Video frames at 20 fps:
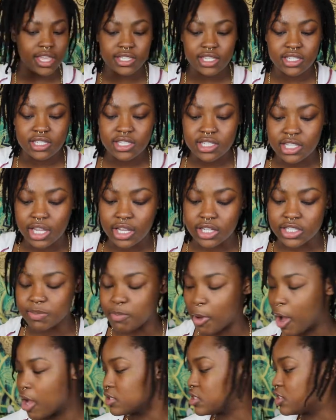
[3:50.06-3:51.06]
Is this just like a
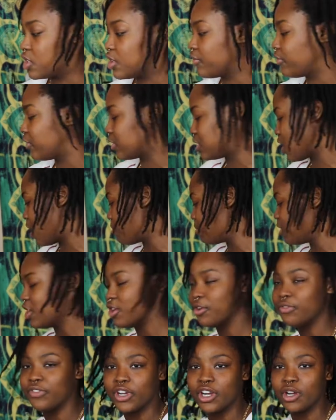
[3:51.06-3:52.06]
sponsor for
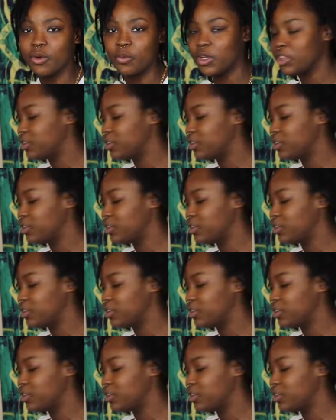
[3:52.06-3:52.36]
Tommy Hilfiger?